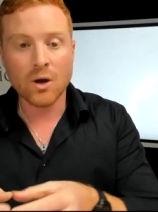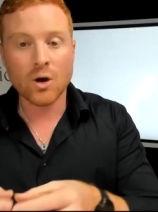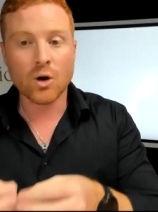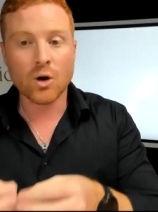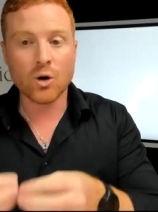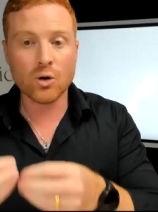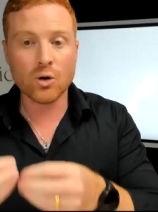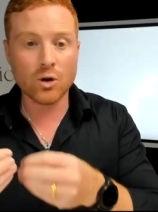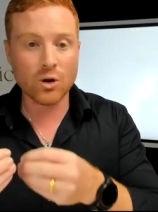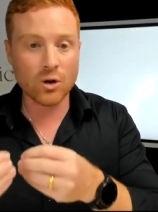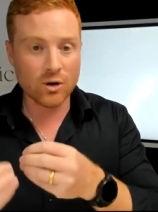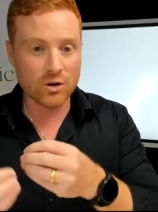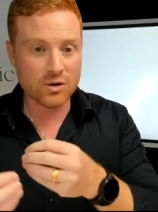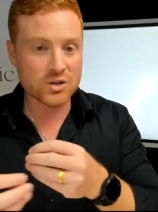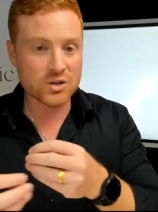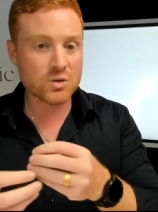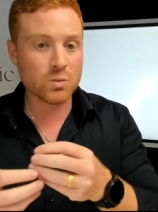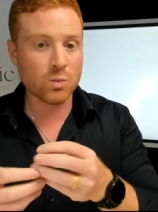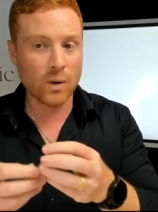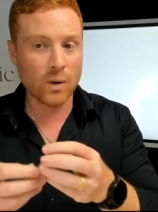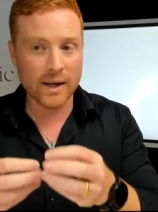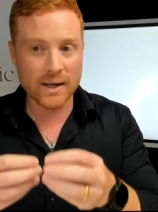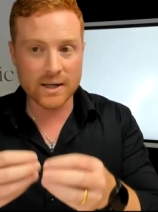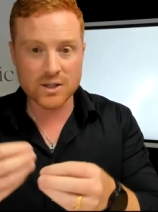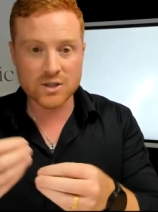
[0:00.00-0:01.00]
who learned
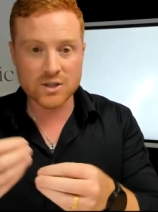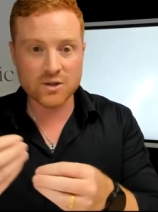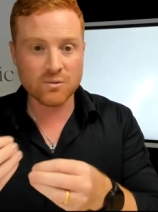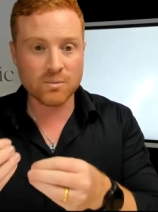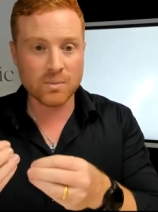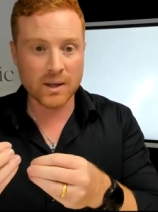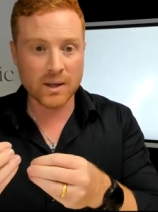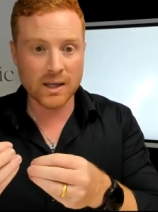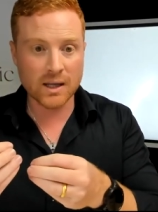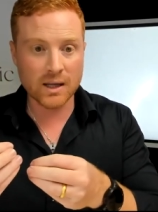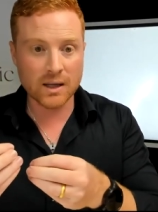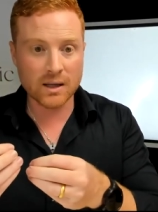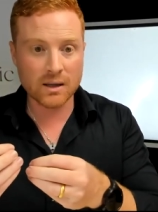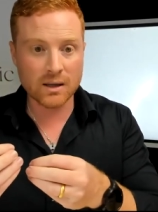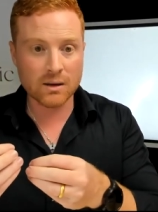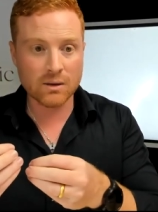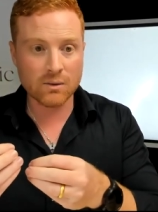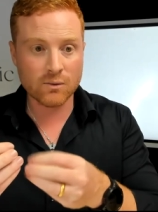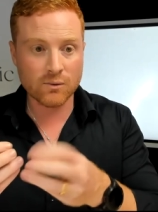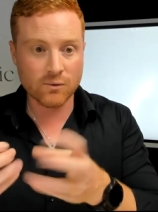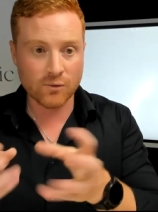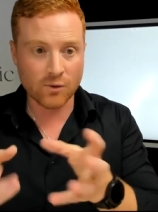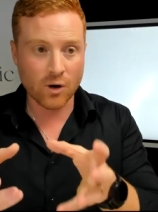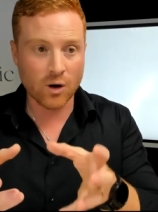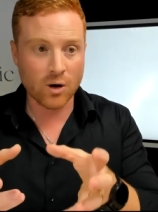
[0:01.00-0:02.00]
ways of being
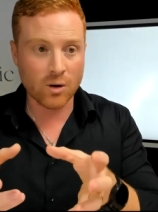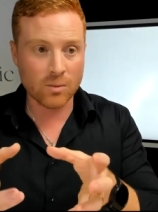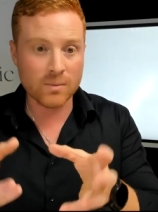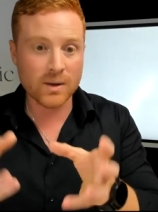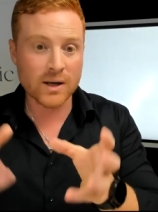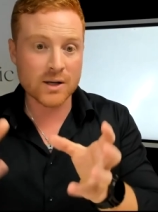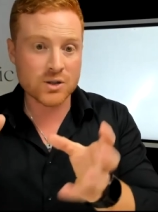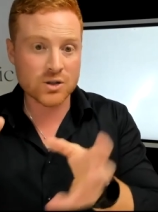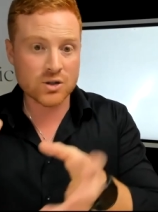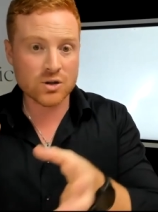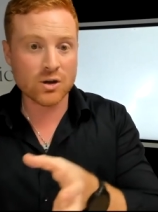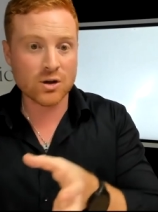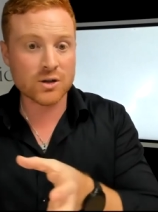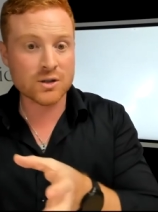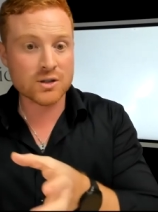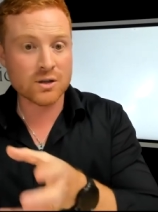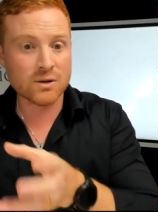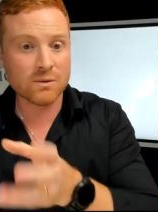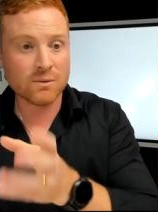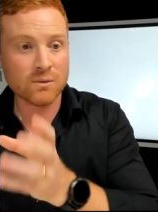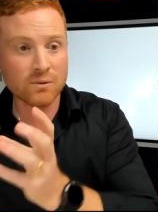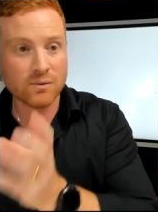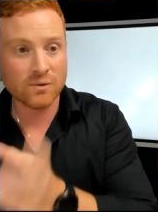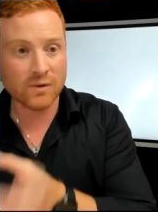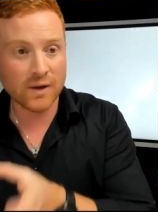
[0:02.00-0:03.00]
from a
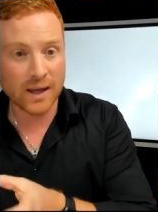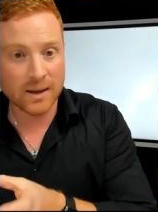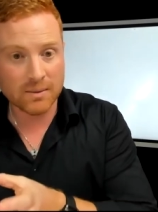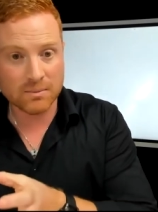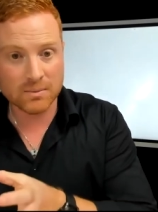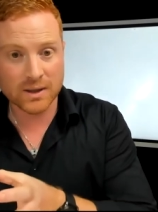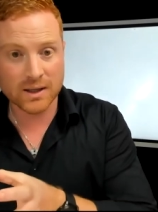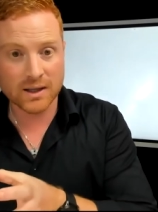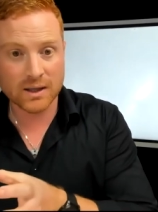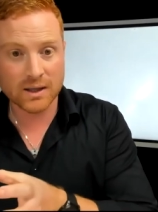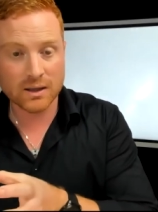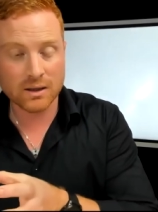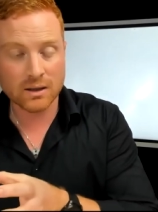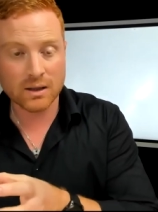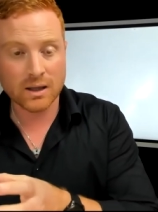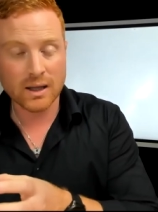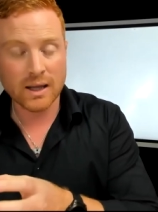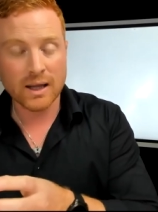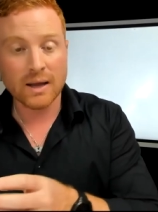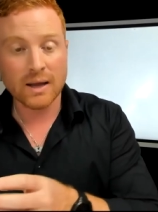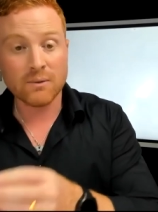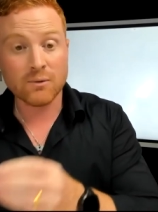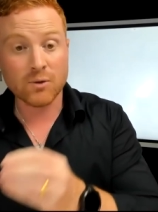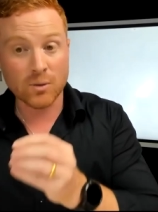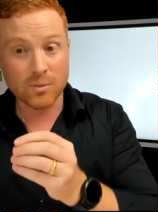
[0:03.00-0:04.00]
certain family,
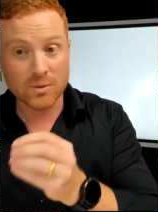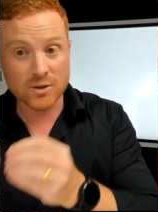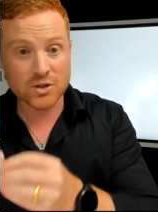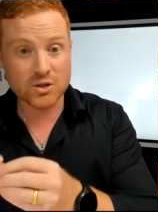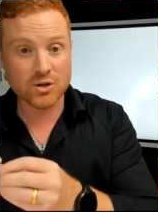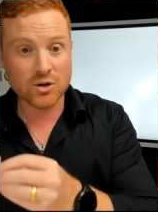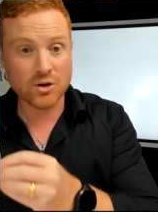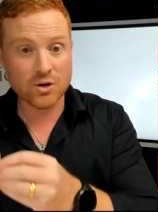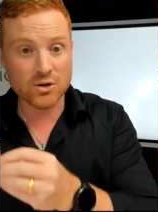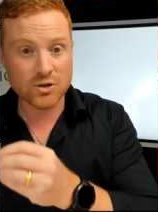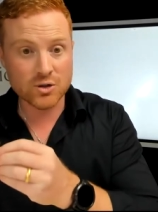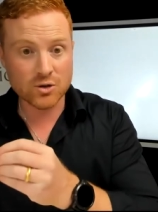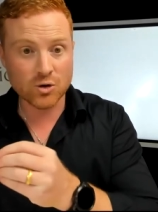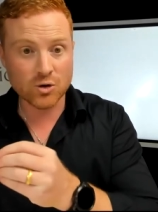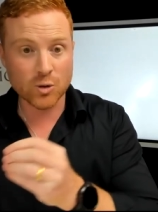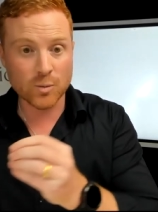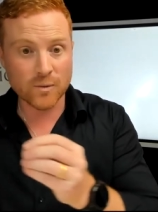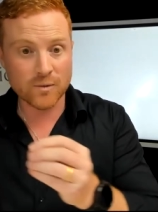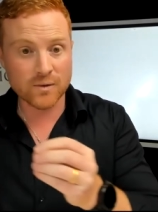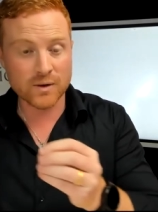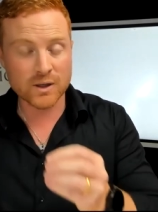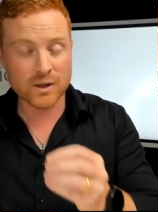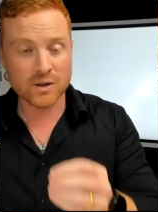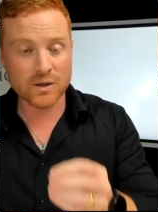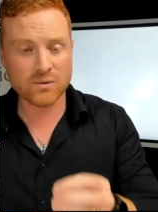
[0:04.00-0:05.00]
from a certain group
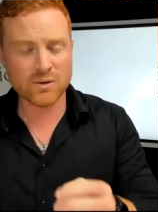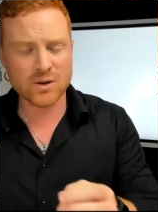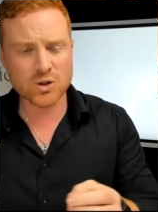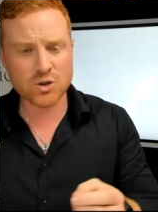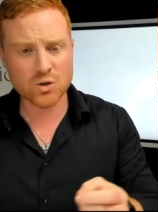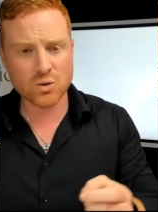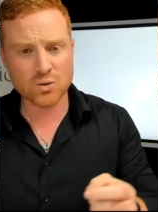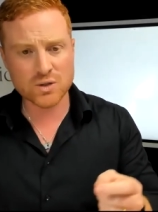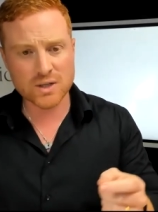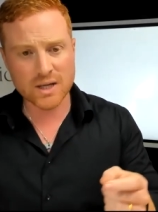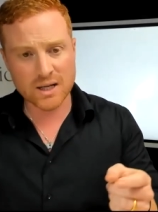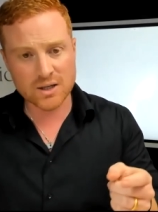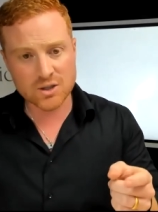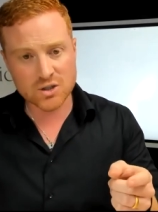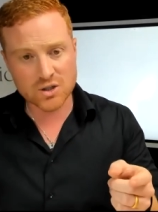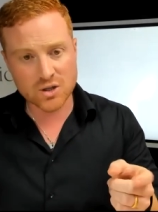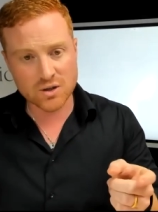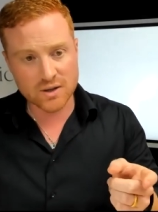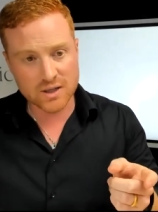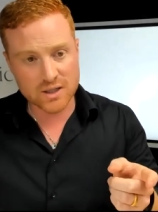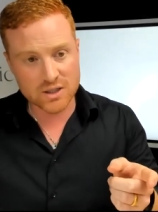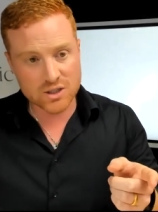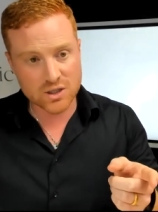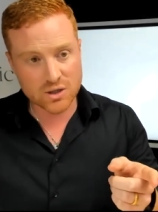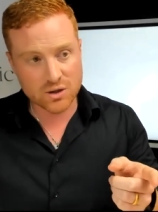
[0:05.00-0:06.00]
of individuals. And so
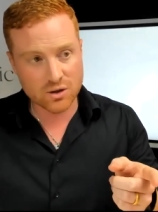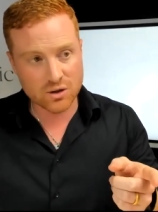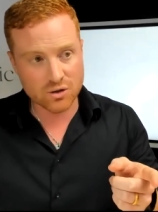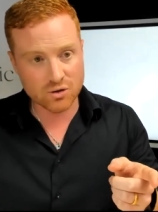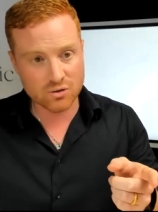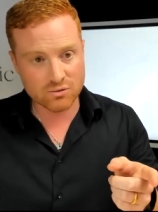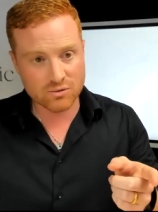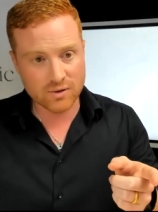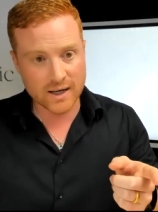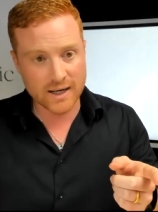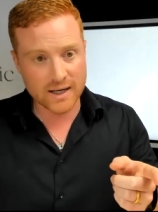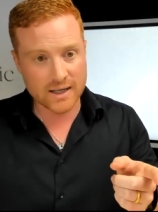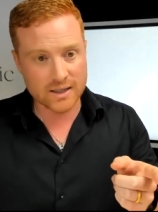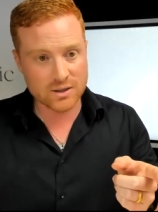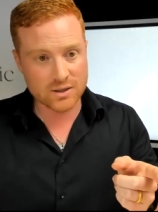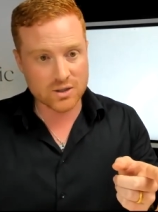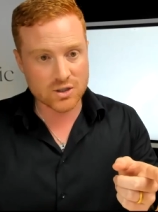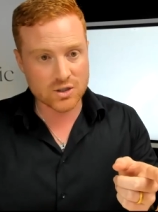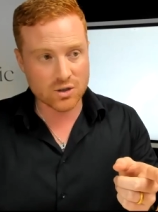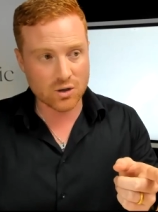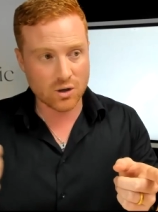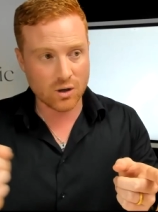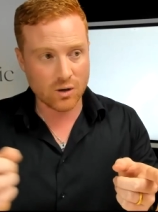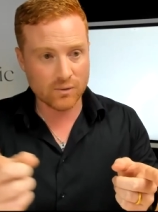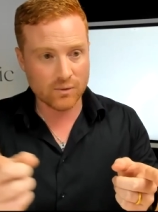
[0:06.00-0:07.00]
these
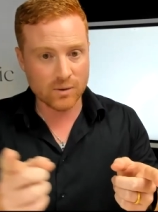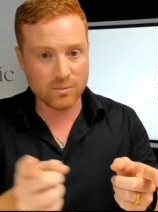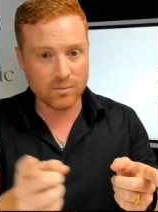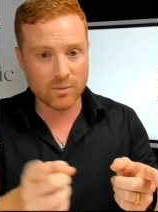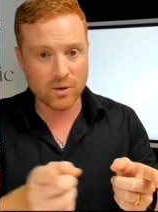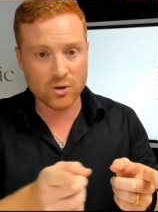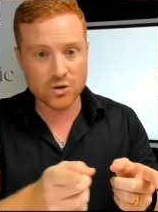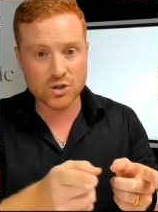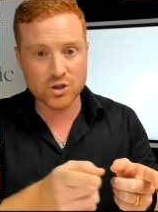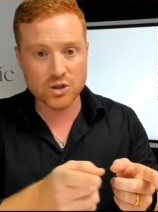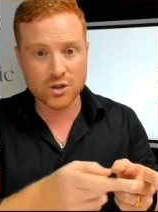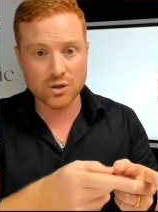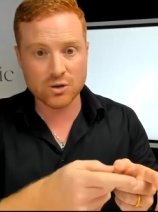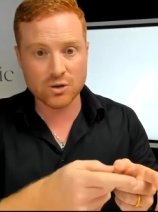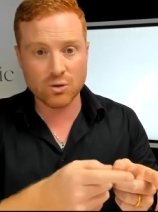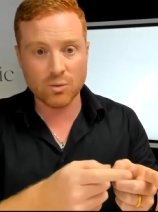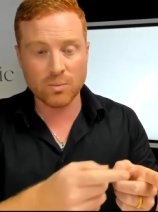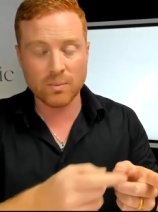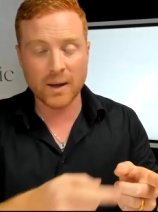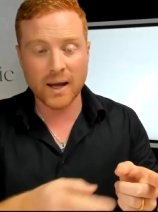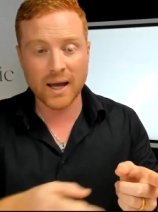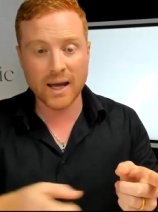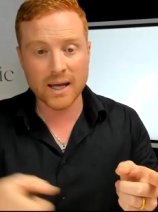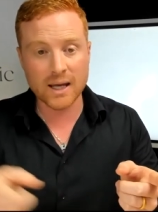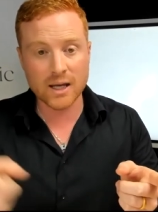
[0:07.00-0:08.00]
threads of emotional
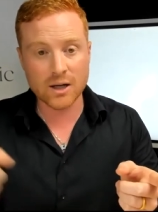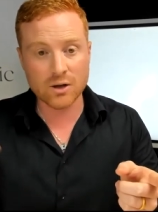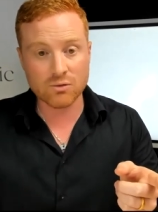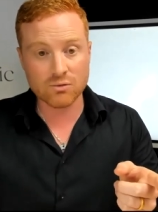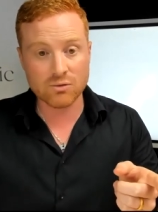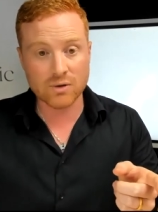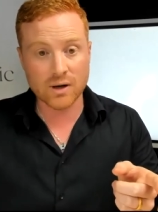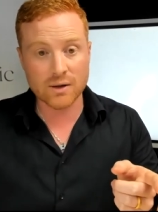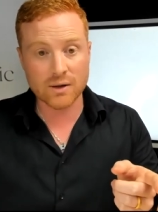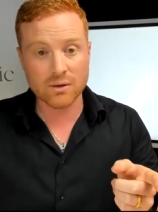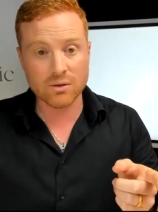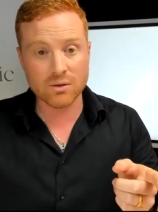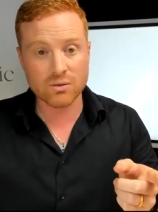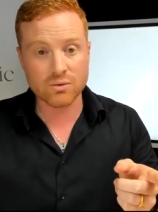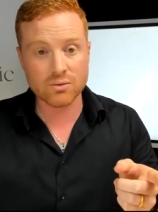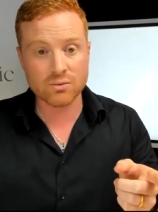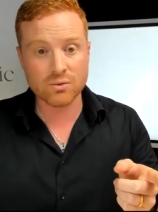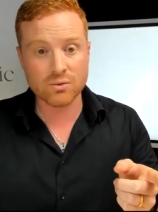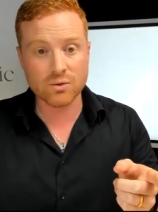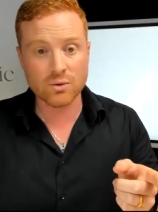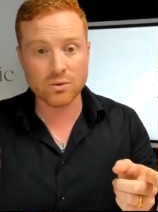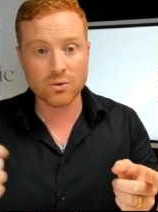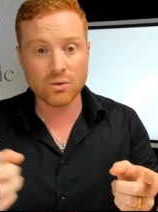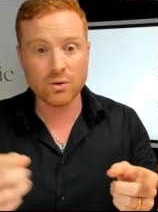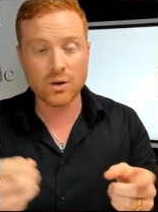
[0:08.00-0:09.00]
pain run
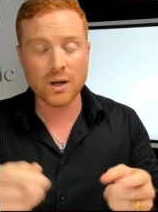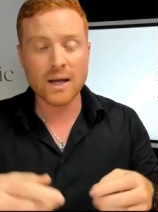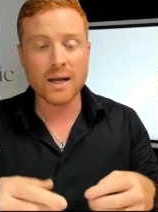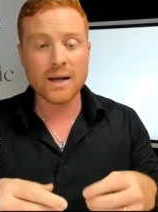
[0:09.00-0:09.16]
through